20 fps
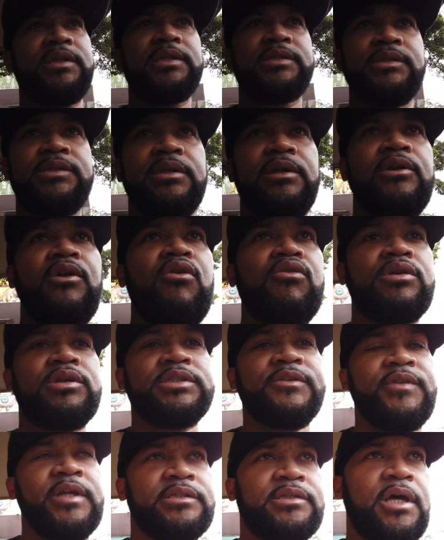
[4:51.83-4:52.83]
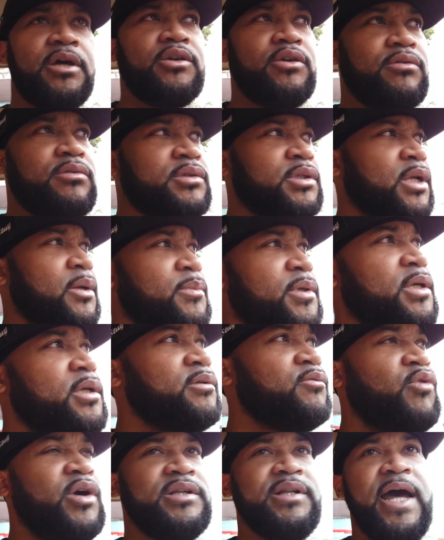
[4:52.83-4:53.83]
Listen to the locals if they tell you, you know what I
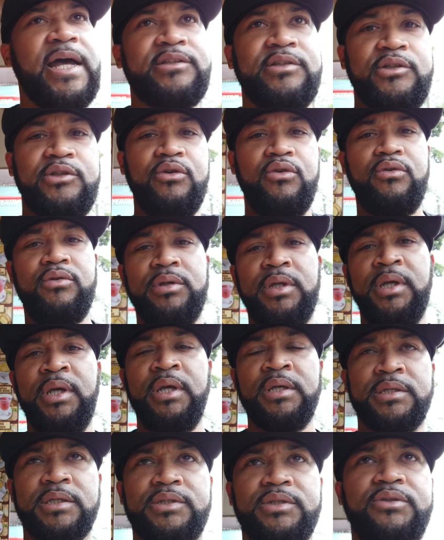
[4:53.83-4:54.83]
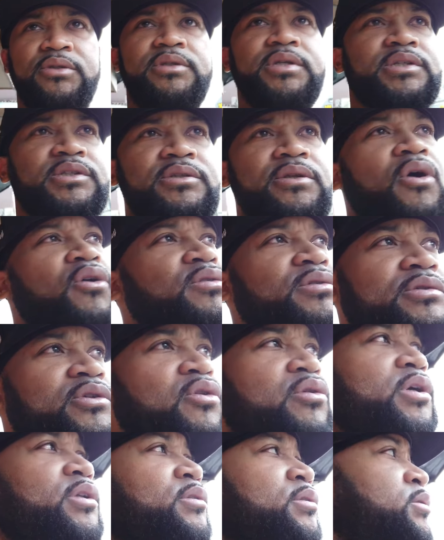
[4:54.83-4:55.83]
mean, what not to do. Just, just don't
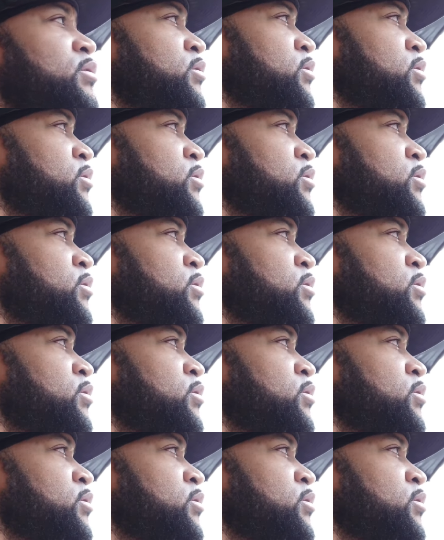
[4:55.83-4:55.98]
do it.